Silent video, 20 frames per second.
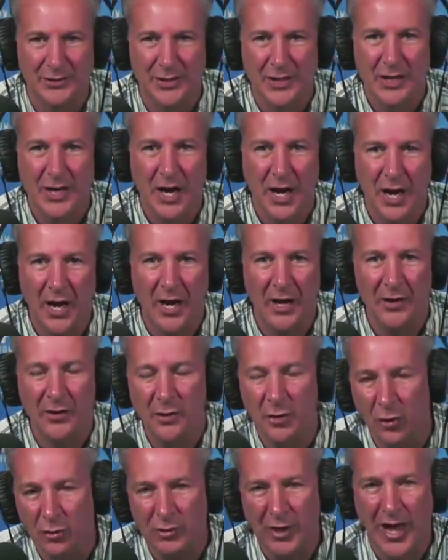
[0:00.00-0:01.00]
no
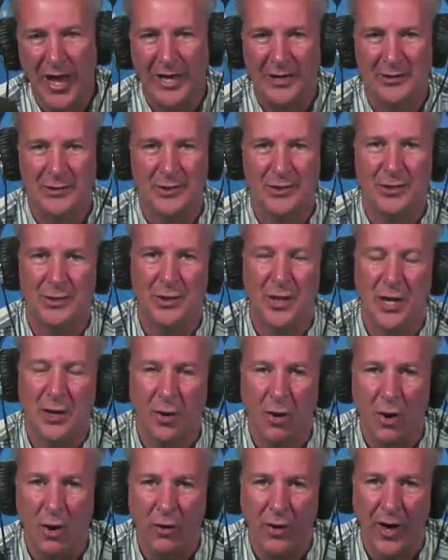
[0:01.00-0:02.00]
tax at all on
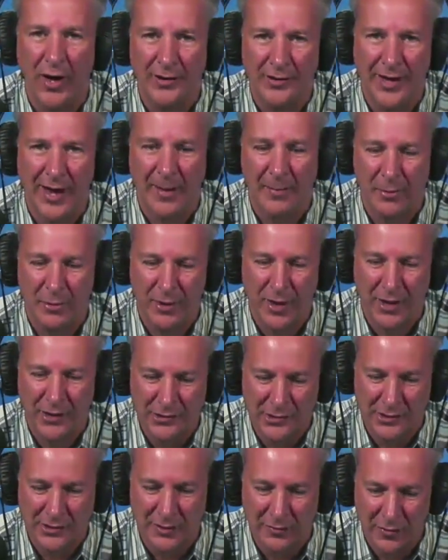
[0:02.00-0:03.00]
capital gains and
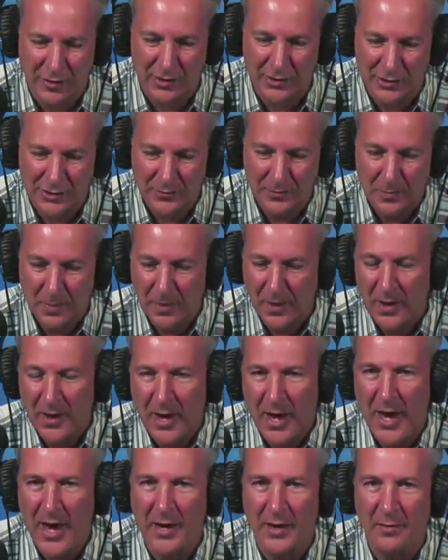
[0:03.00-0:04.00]
dividends, and a
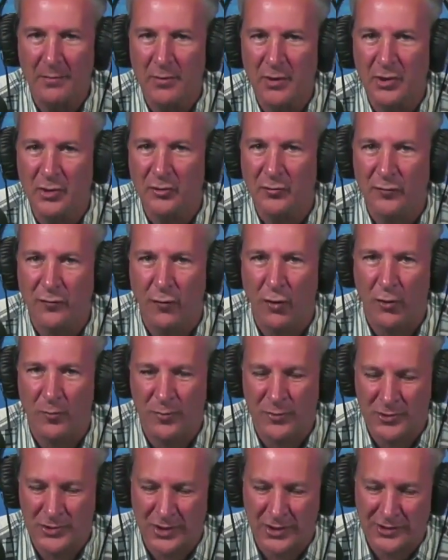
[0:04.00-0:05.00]
meager 4%
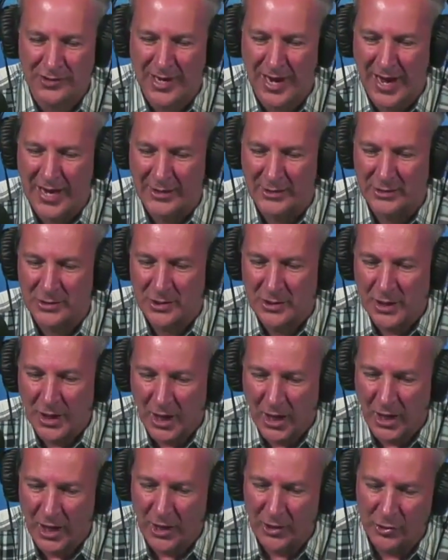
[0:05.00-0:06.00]
tax on your
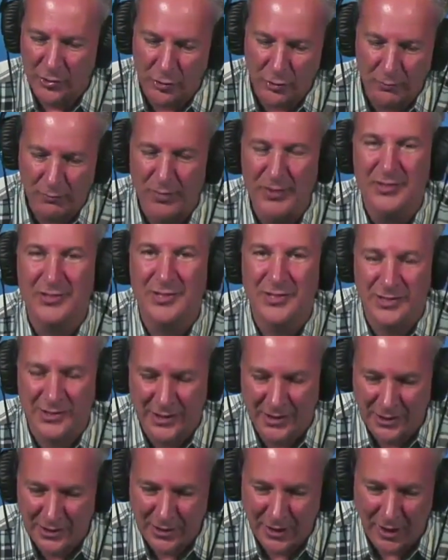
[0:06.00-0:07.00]
business
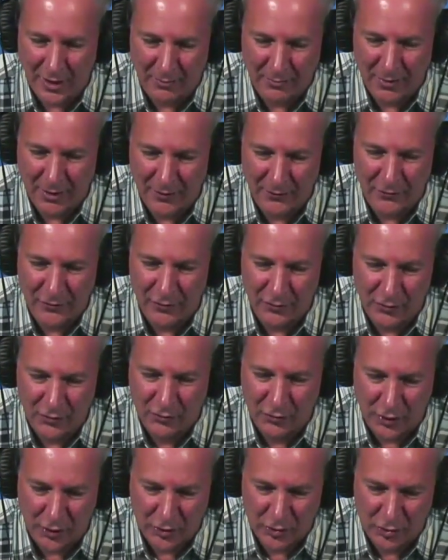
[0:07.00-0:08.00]
income if you structure
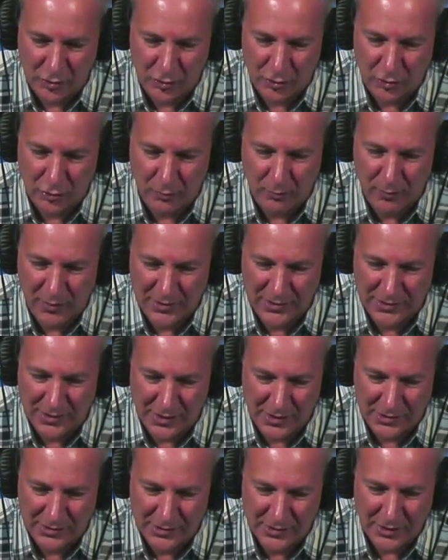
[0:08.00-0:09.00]
your business
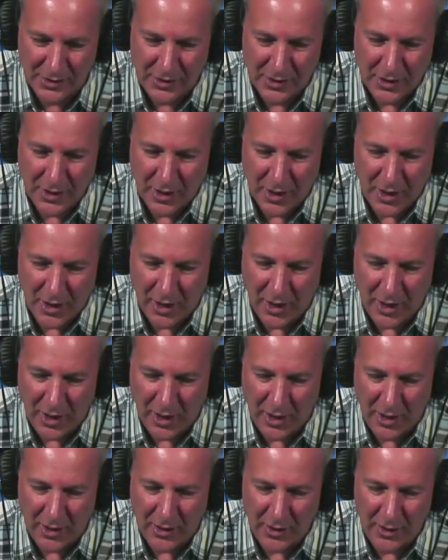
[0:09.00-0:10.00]

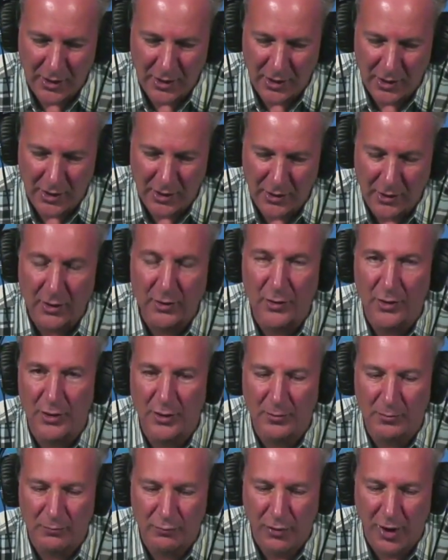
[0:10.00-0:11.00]
in the proper